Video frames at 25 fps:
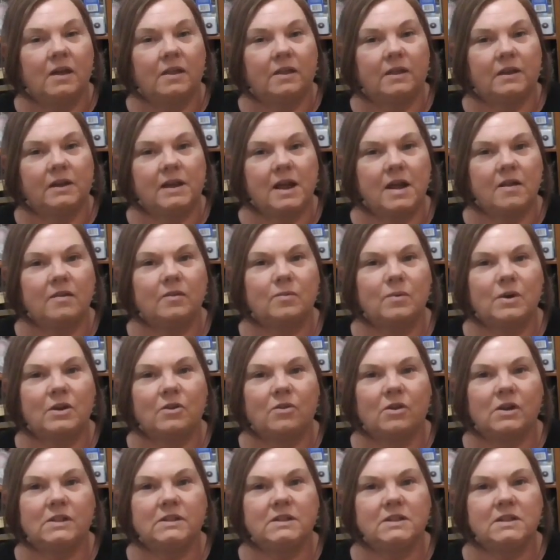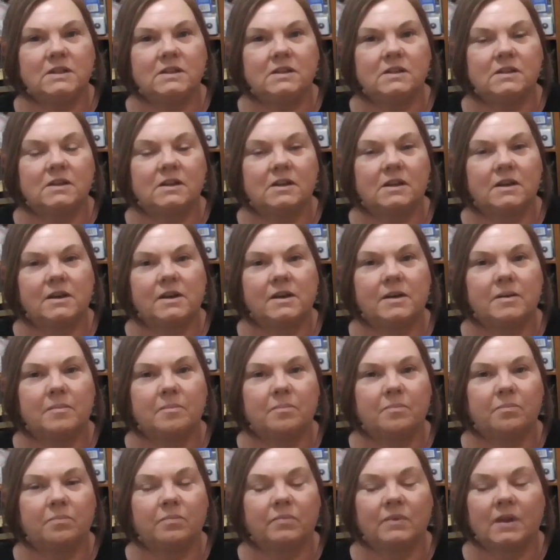The last one I did,
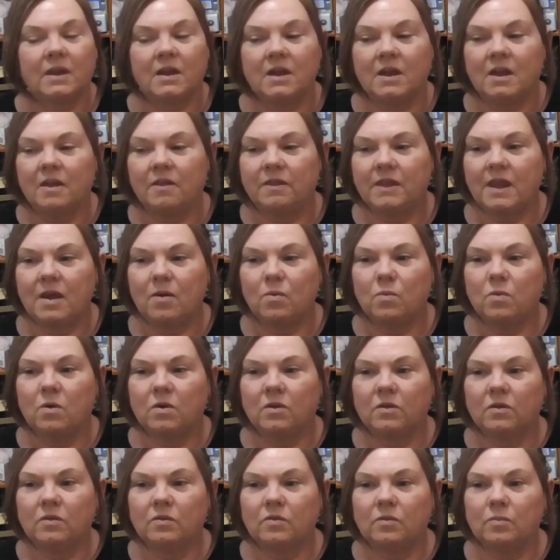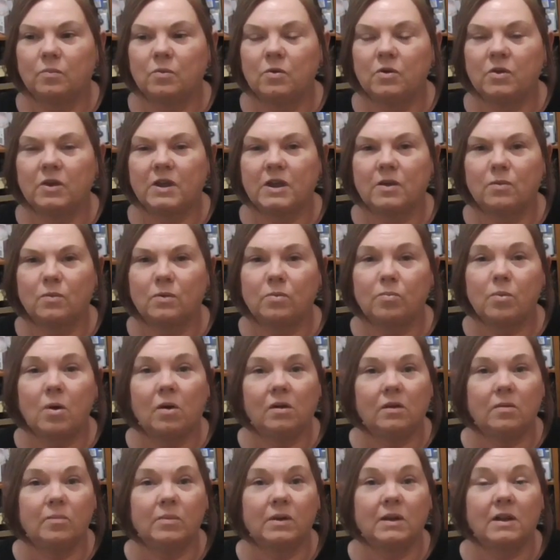that was working with
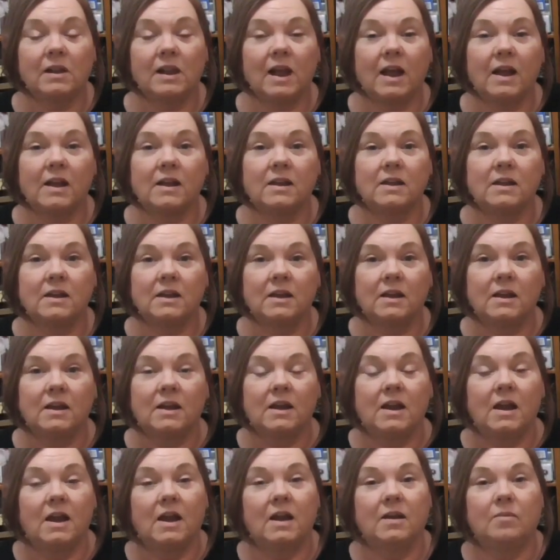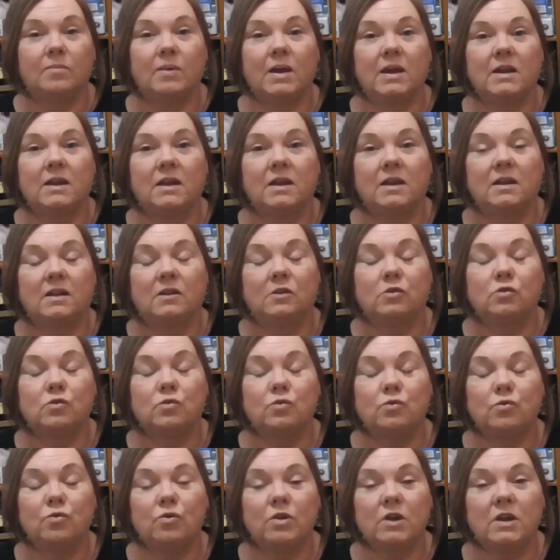polymer clay and making
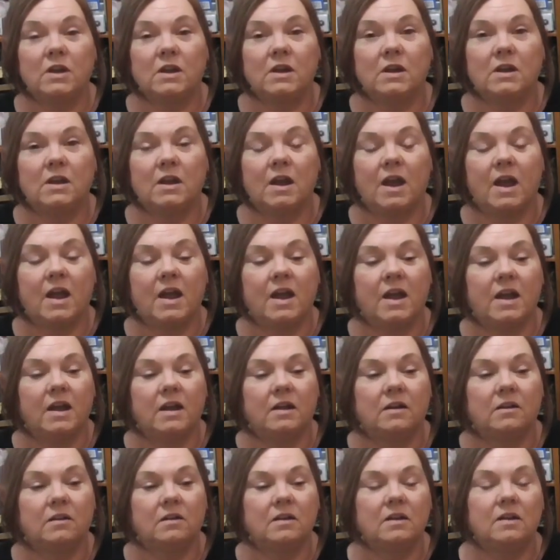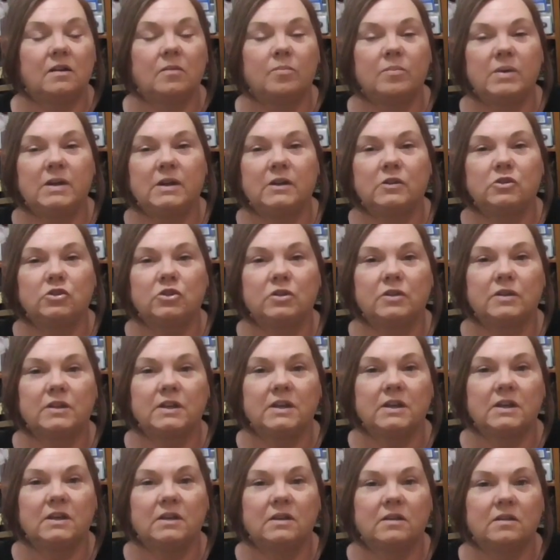jewellery and little miniature
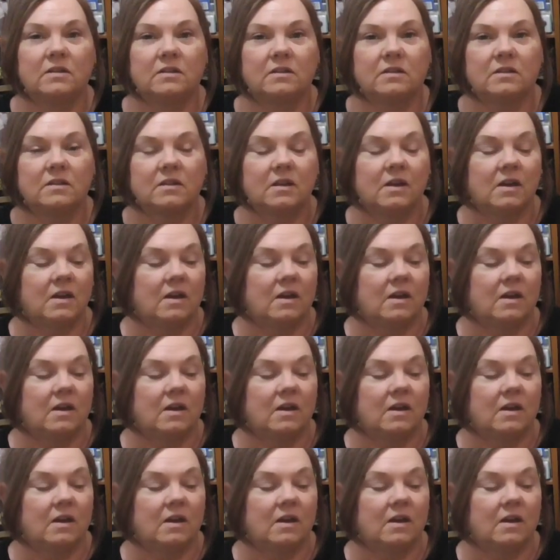things.